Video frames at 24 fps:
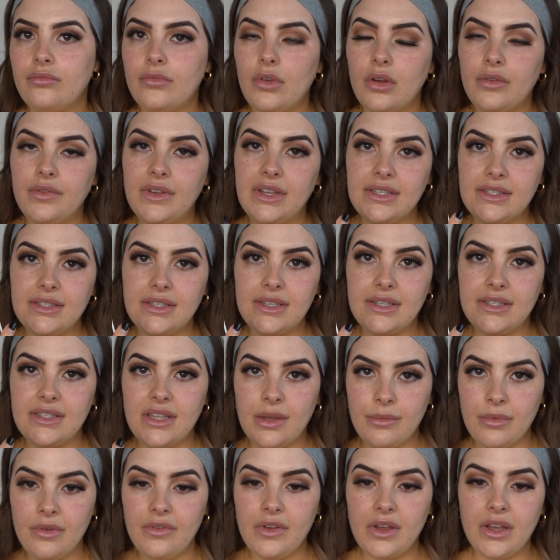obviously
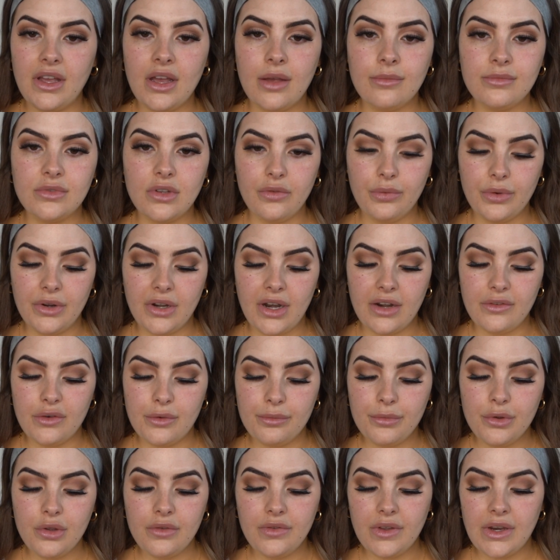some of it comes off when I
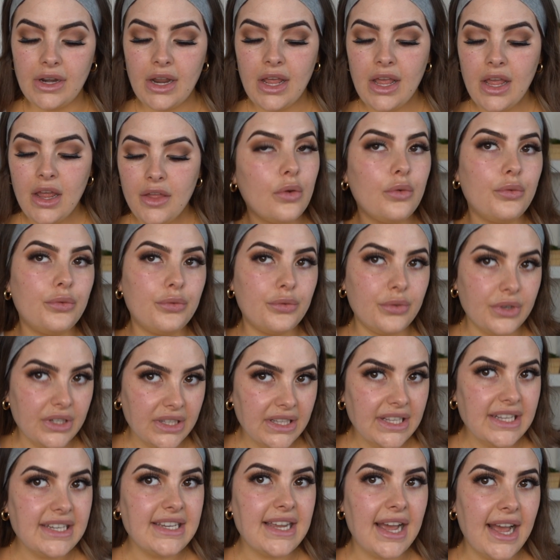remove it.
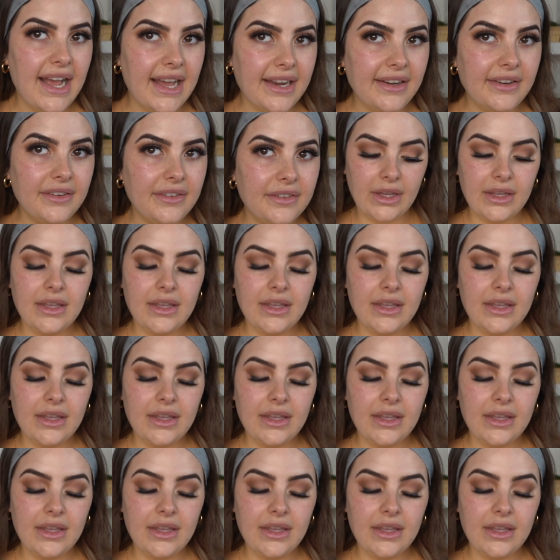Really, Dad?